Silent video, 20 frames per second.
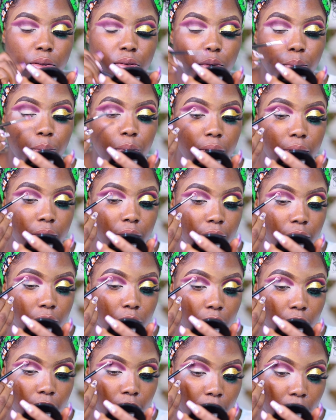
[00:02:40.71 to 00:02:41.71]
So what this
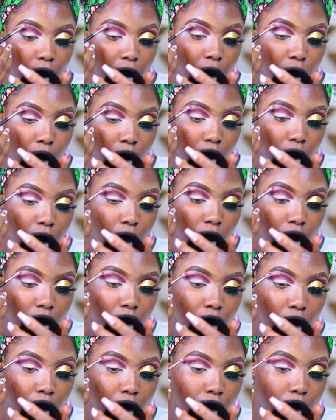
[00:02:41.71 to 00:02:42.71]
does is that it's going to
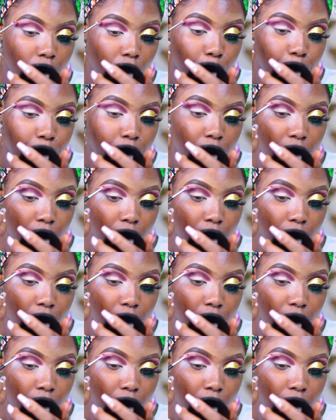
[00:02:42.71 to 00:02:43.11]
set that